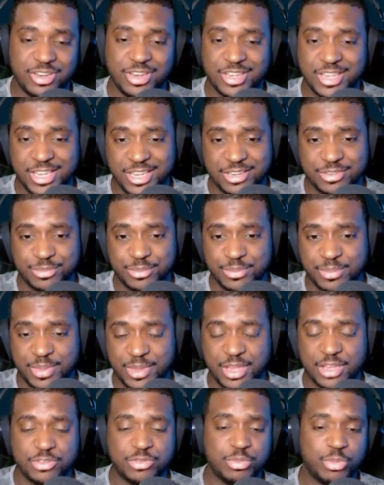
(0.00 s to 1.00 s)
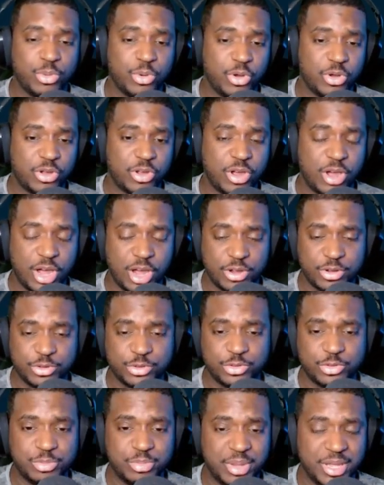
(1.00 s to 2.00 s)
Again, has more cargo
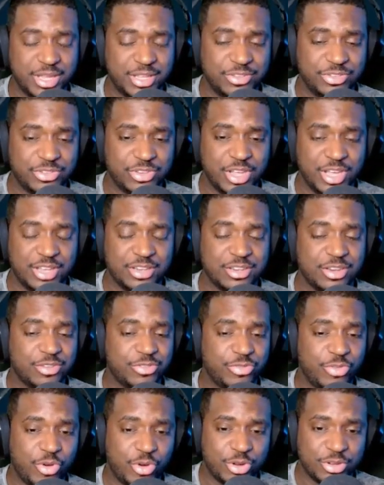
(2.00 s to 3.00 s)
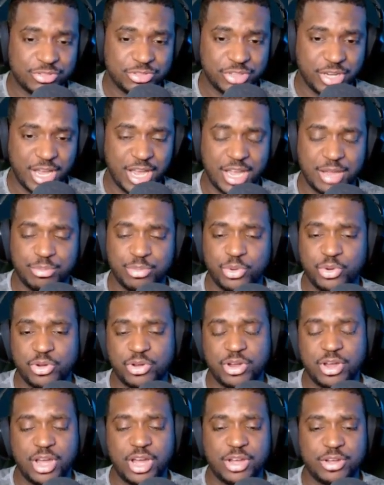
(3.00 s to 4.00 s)
space than a 400i, more
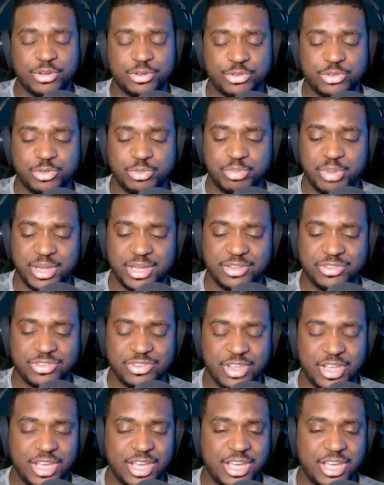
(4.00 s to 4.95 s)
cargo space